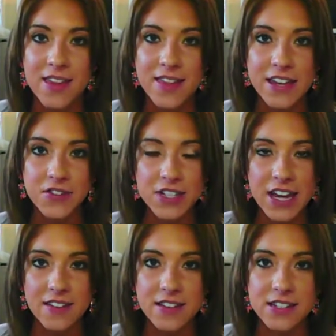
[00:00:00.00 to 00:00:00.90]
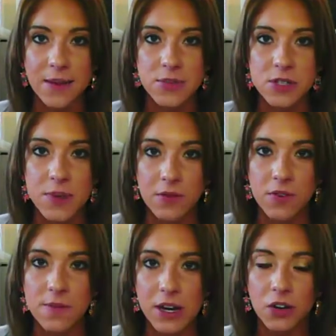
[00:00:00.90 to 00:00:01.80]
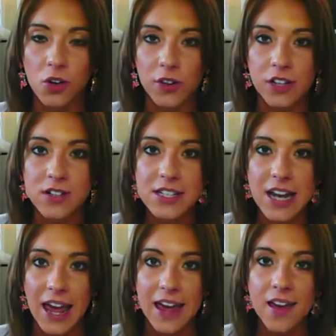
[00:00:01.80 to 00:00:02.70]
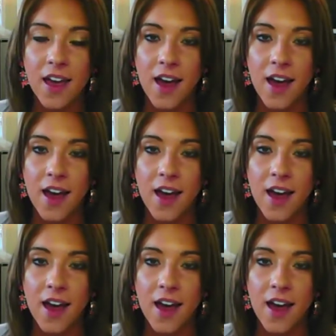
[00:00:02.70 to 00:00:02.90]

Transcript: Thanks for taking the time to speak with me earlier today.